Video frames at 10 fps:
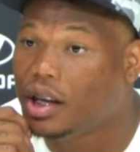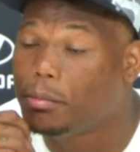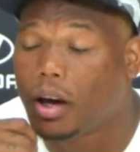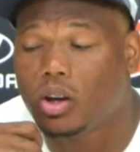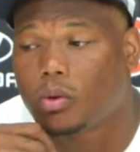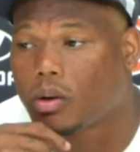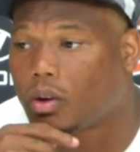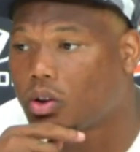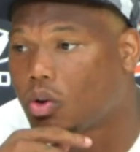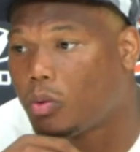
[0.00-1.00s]
He makes you want to
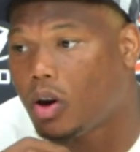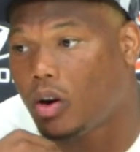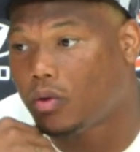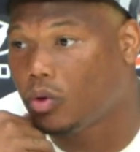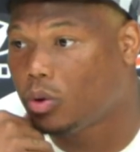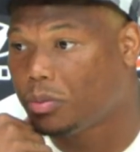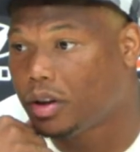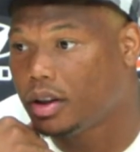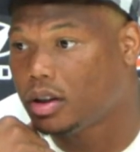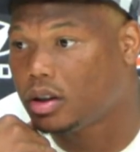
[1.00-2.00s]
run through a wall for him,
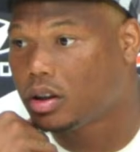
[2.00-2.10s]
really.